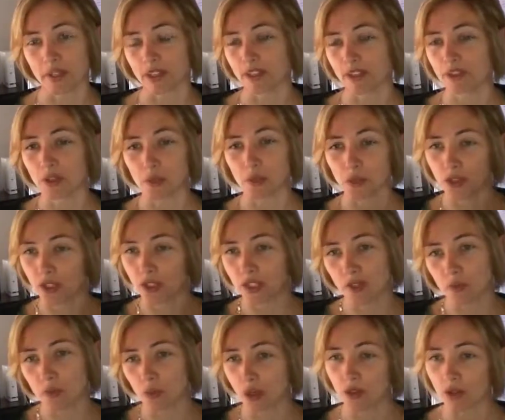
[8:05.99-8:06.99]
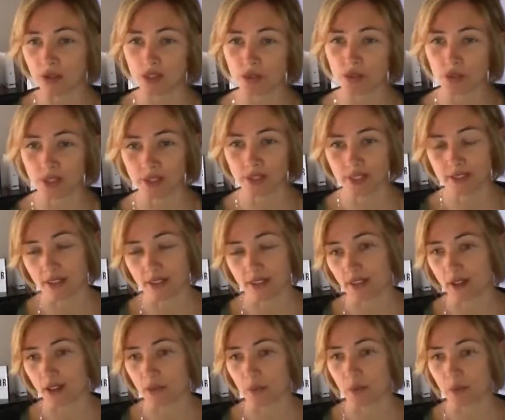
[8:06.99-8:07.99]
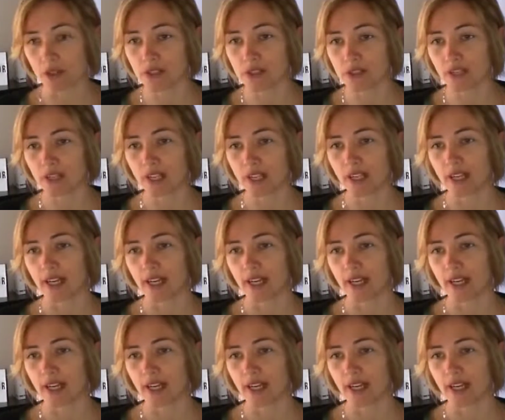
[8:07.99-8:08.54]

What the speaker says: And if you're working while you're doing this, like I was,